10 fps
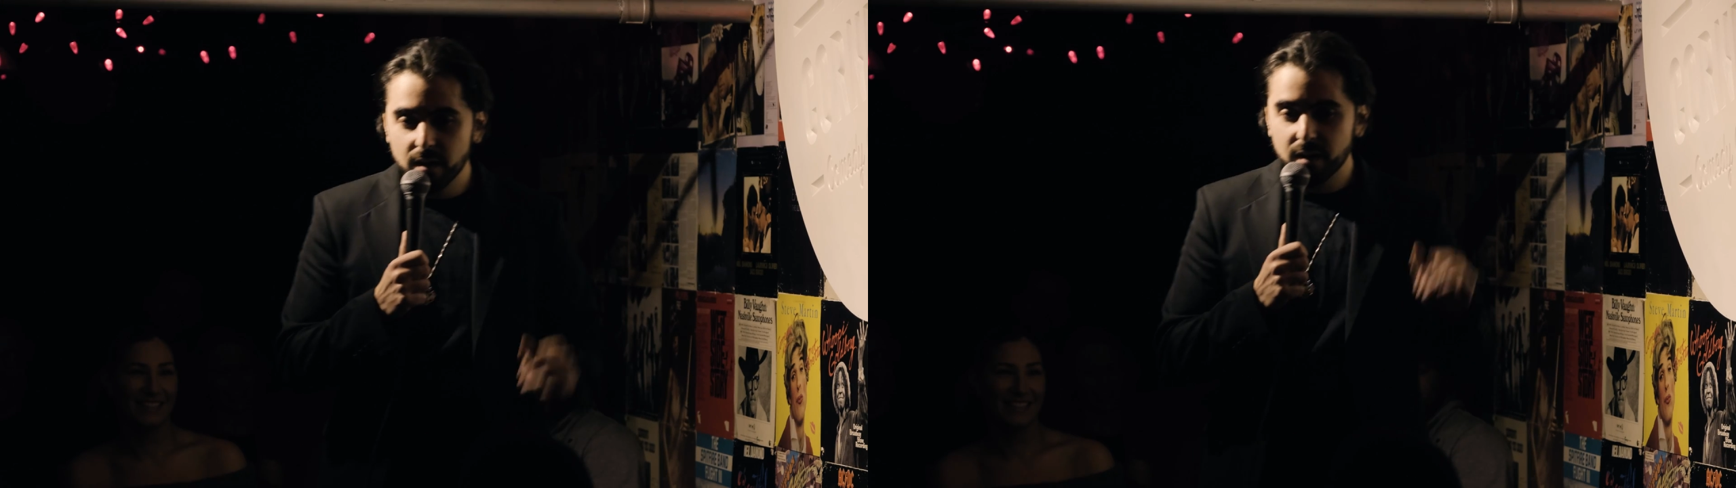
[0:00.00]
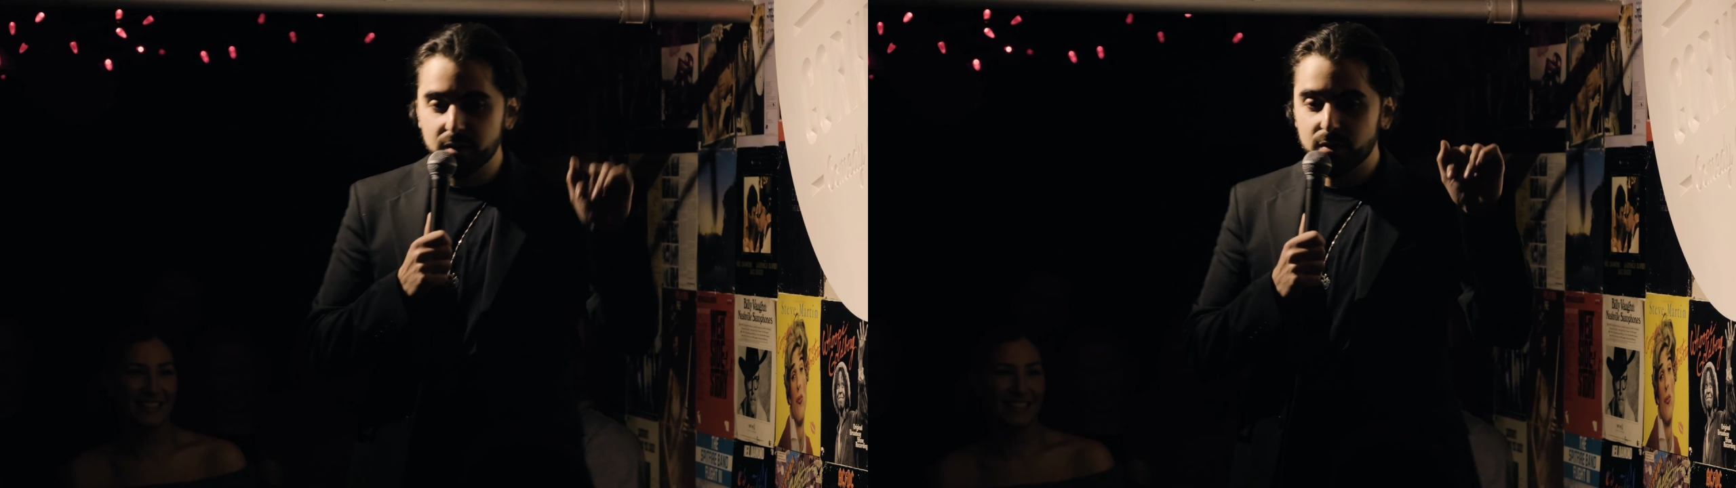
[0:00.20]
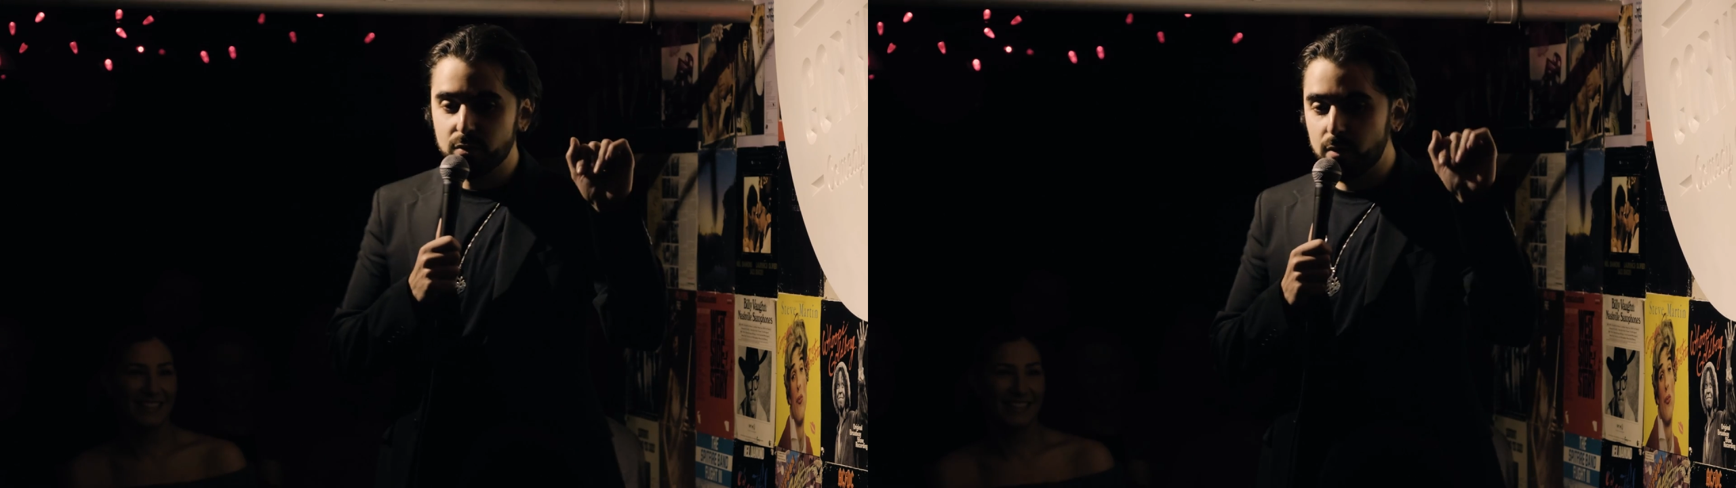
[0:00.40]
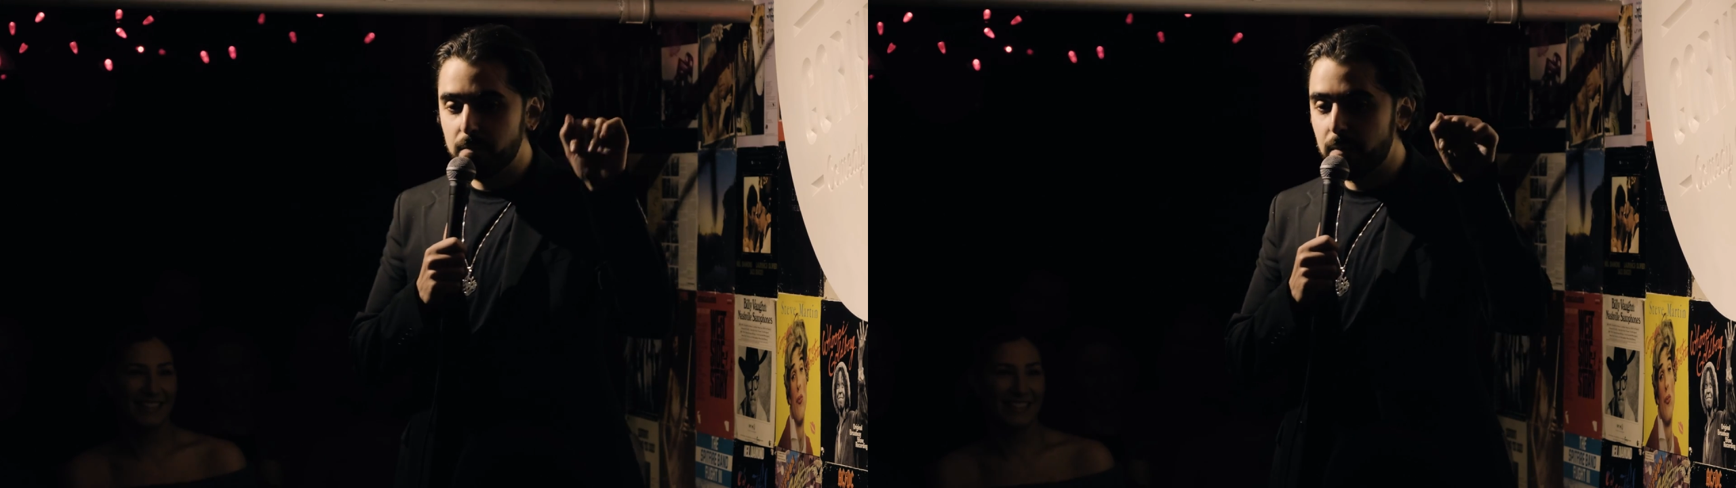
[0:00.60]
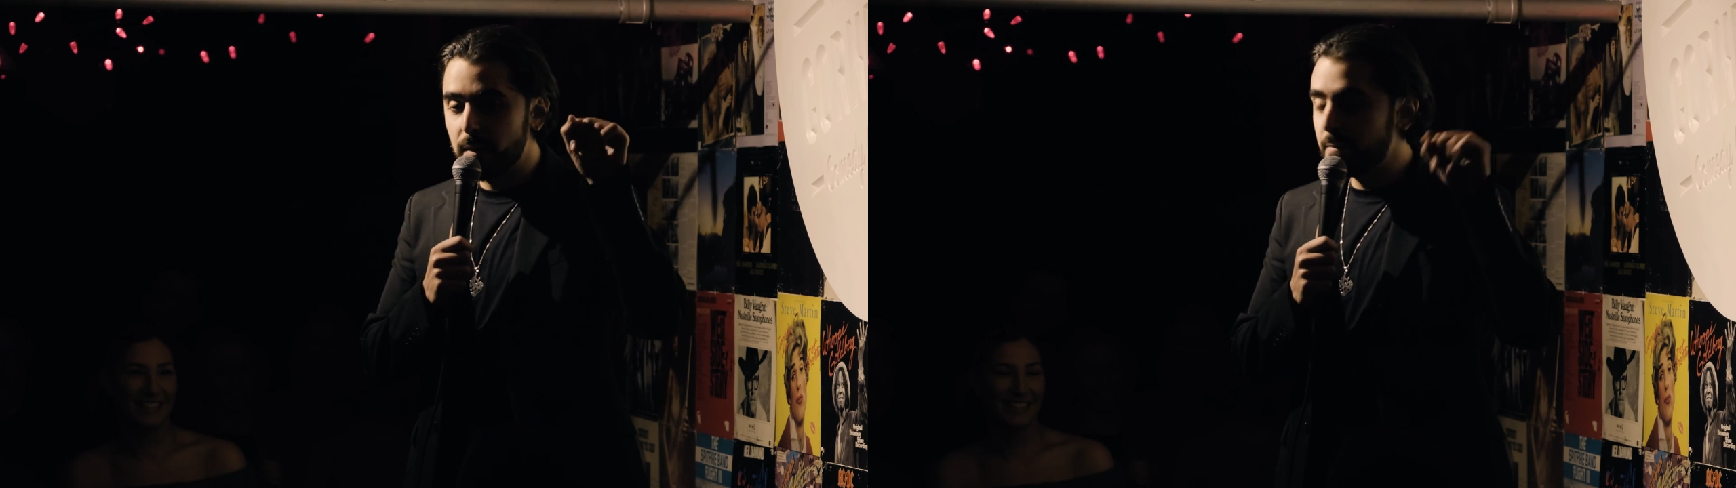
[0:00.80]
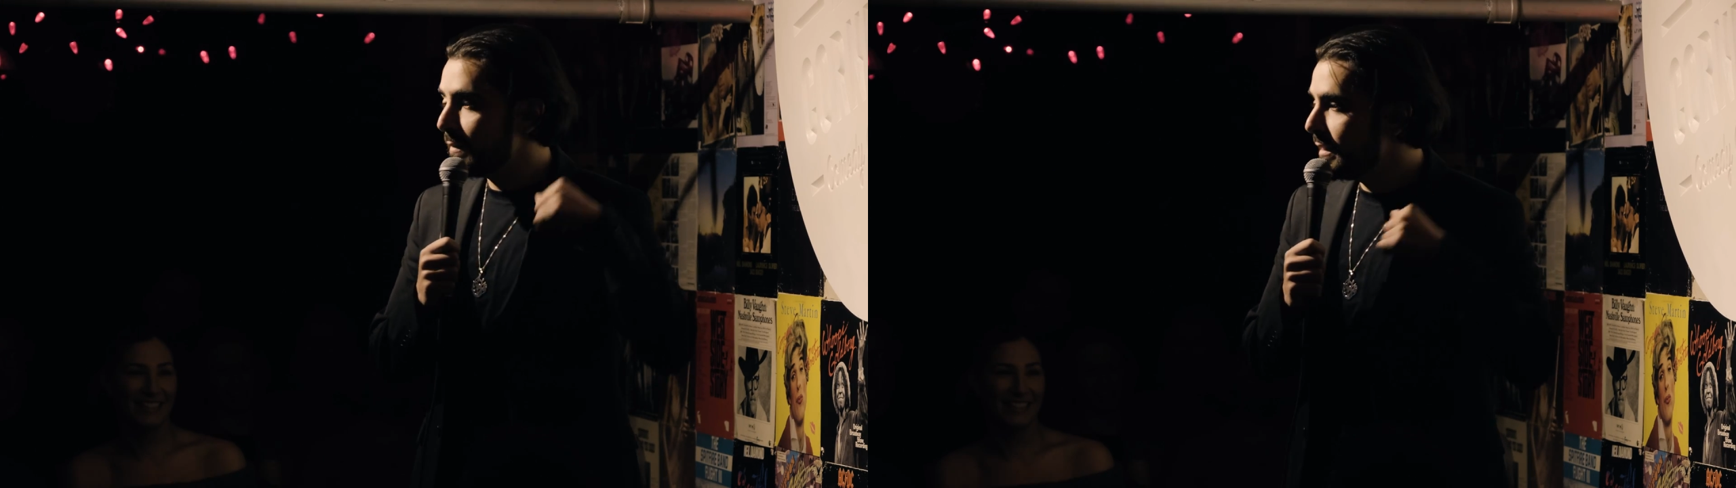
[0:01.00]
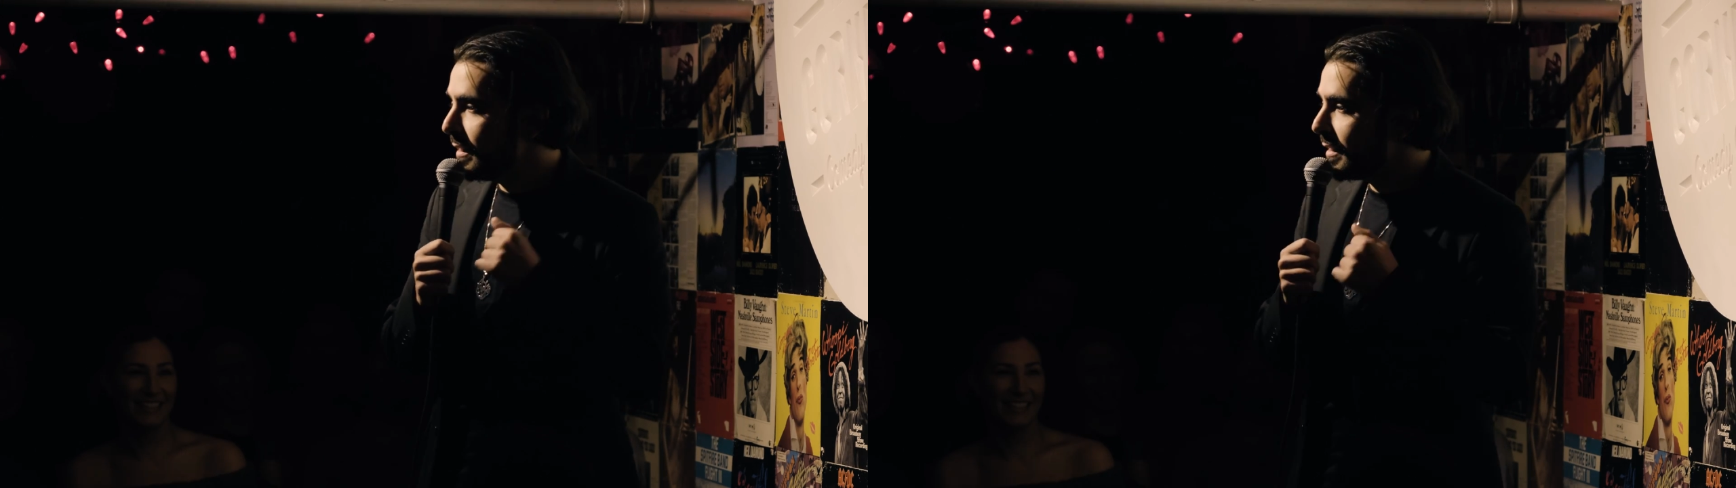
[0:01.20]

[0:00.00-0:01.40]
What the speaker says: knock on the door, pop.